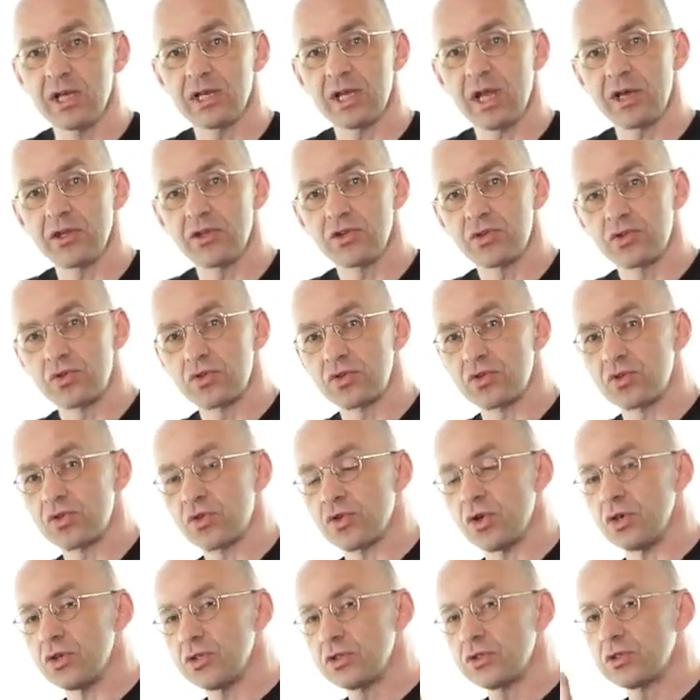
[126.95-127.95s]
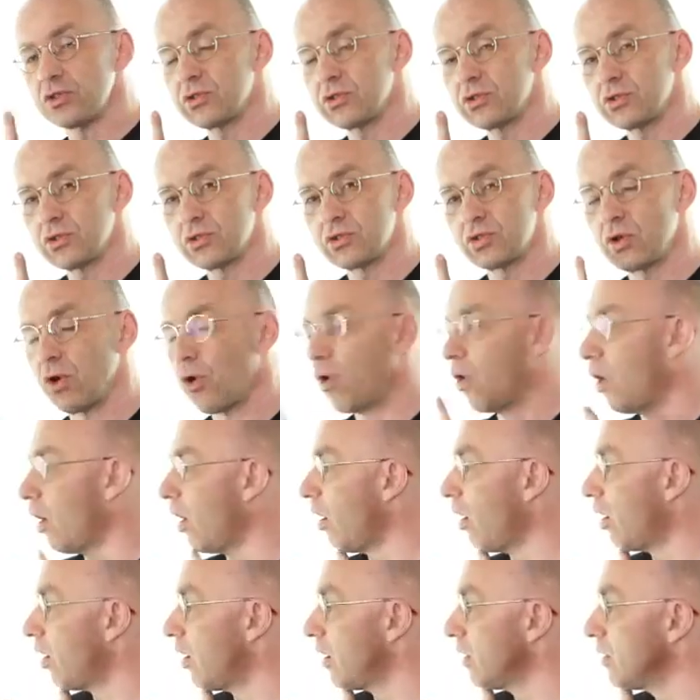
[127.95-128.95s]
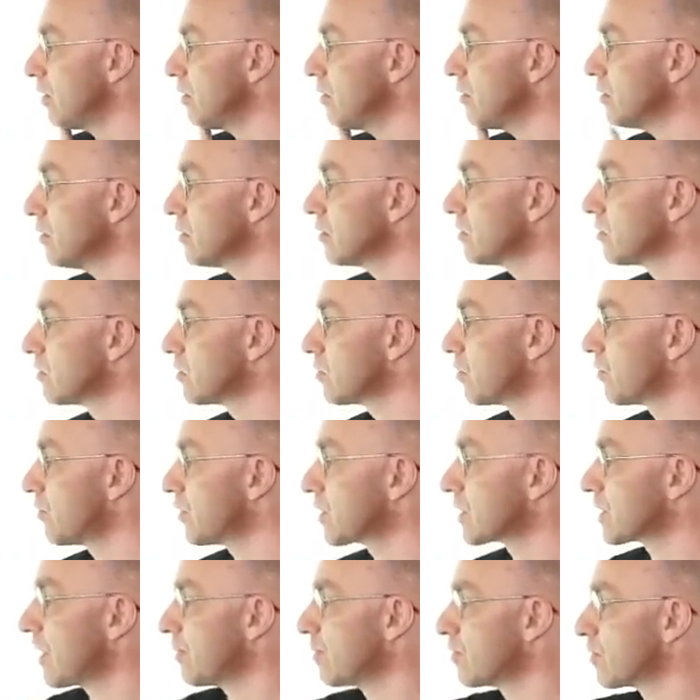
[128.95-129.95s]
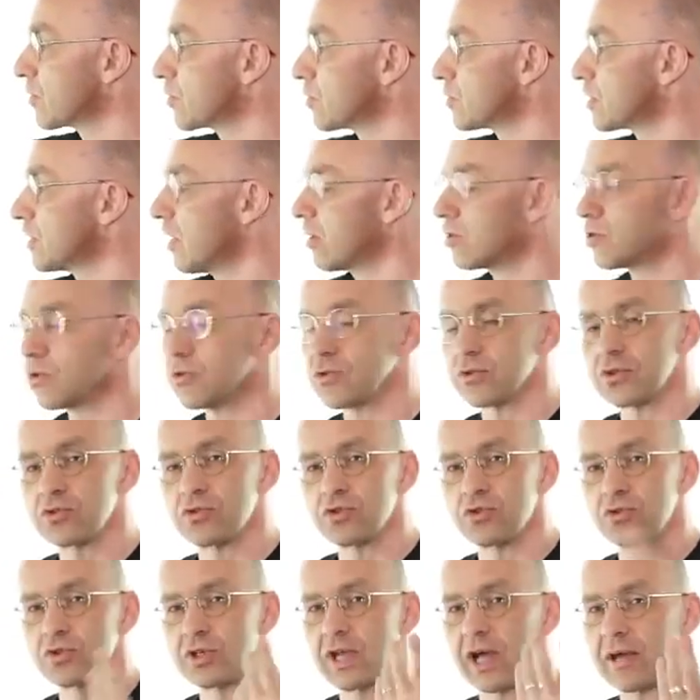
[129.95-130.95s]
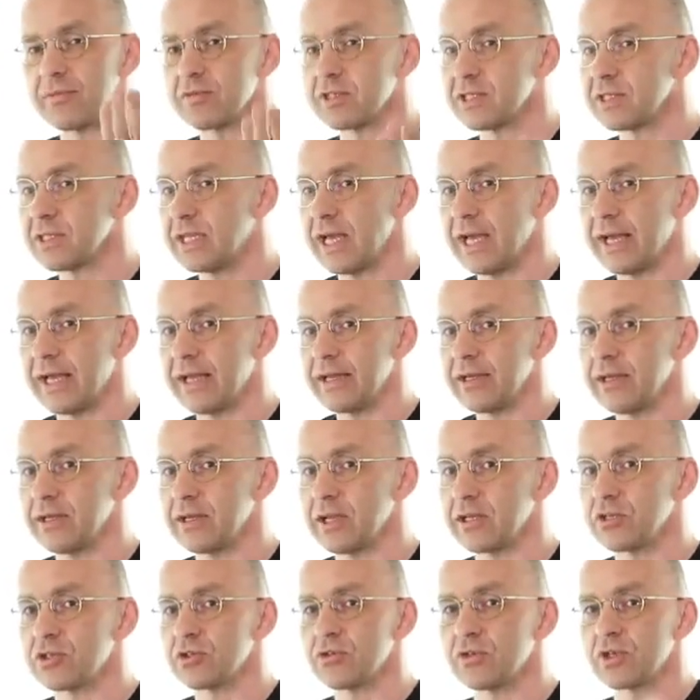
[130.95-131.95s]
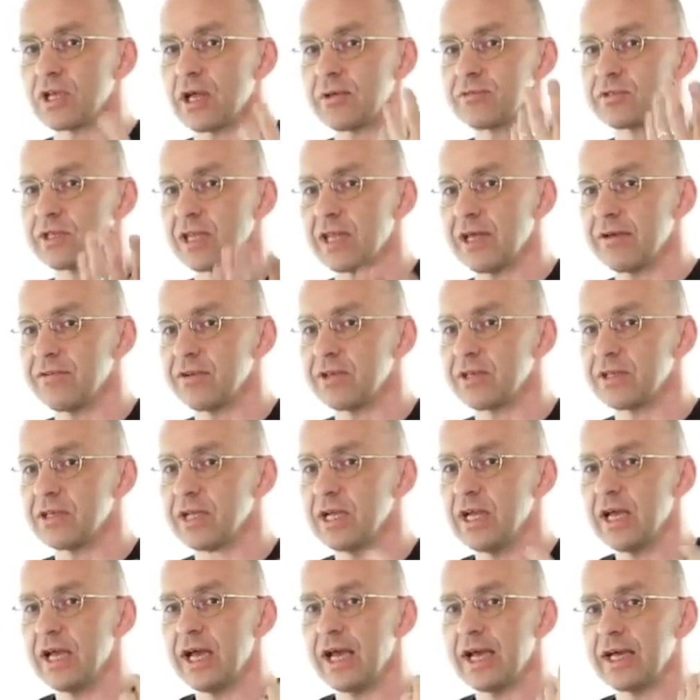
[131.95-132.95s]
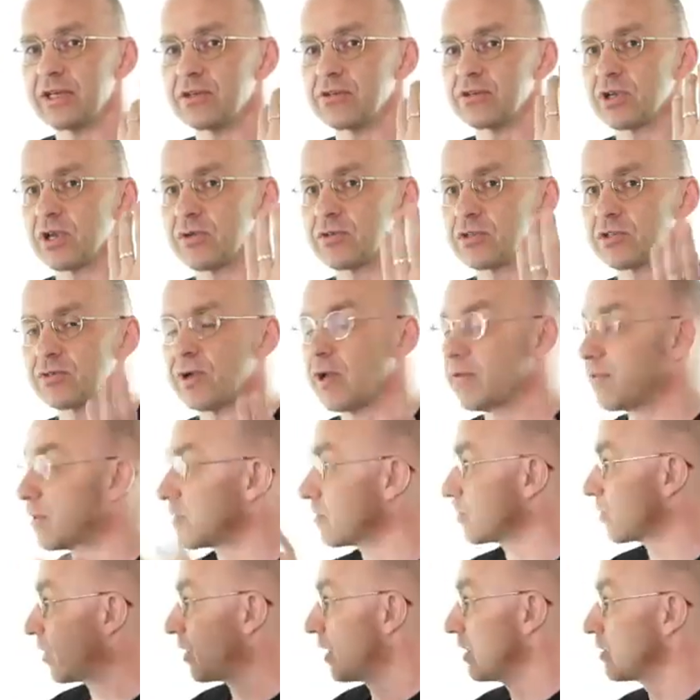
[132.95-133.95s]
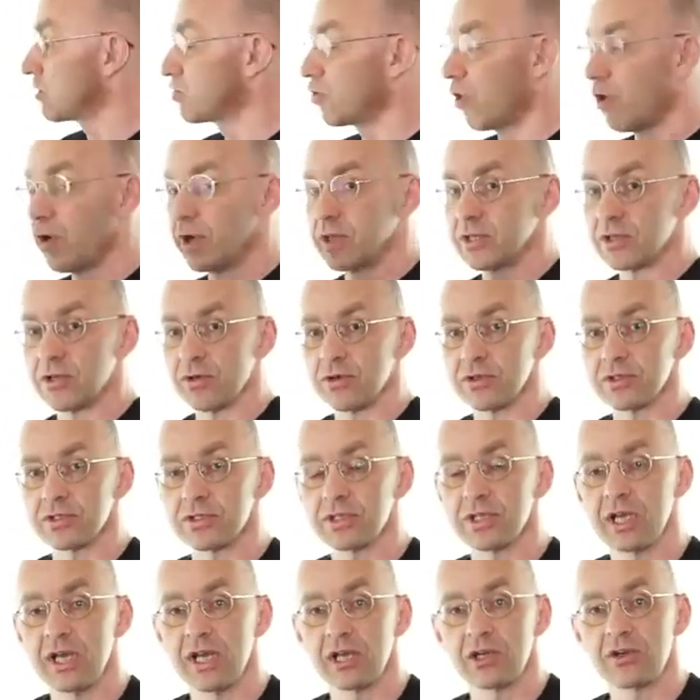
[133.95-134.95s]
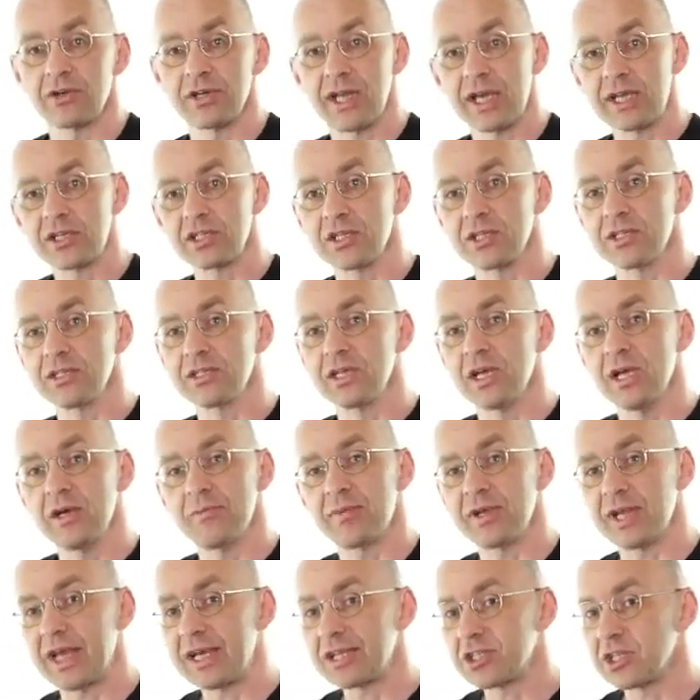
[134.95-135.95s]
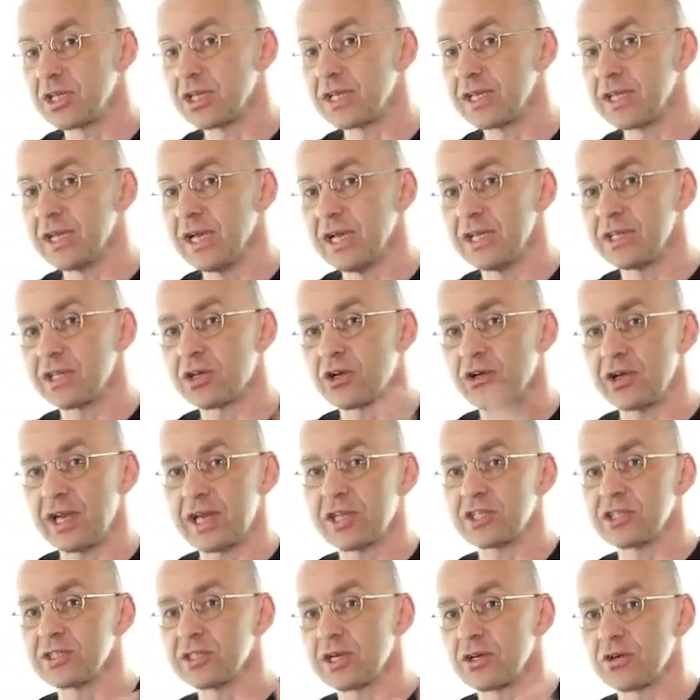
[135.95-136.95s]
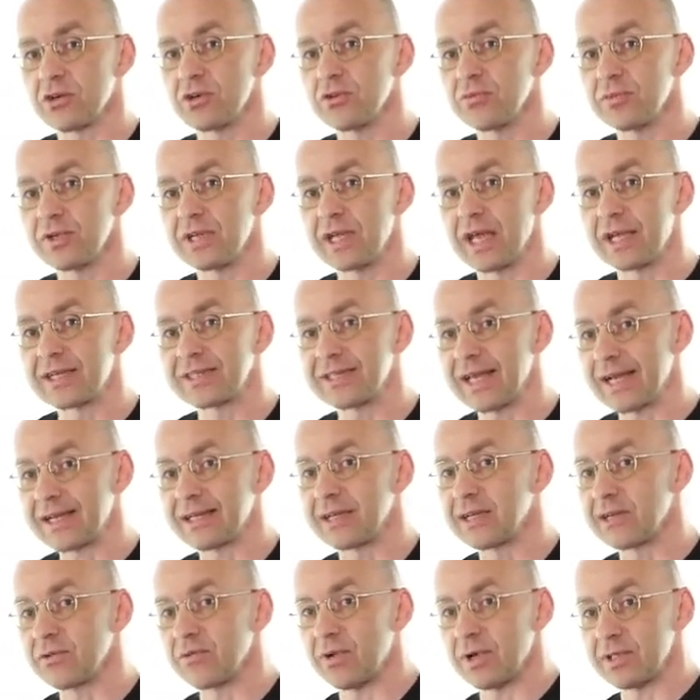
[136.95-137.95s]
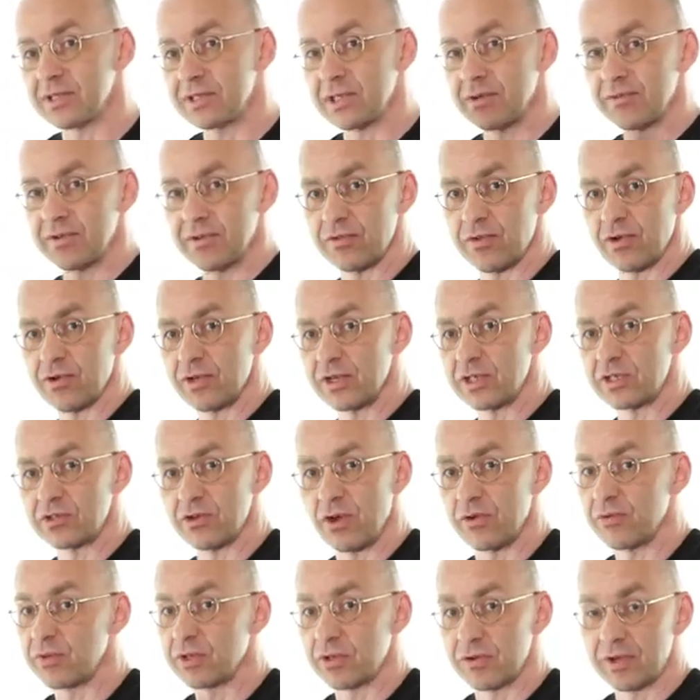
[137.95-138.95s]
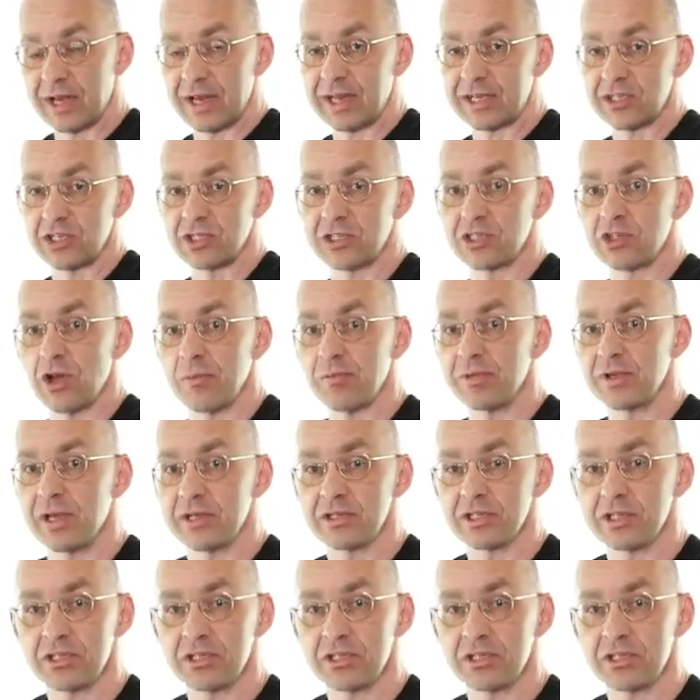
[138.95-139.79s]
Now you could go on. So for example, we could now do 2 times 10, and 2 times 11, and 2 times 12, and draw in those connections. But actually, the connections are going to be exactly the ones that we've already drawn. So we can actually stop here.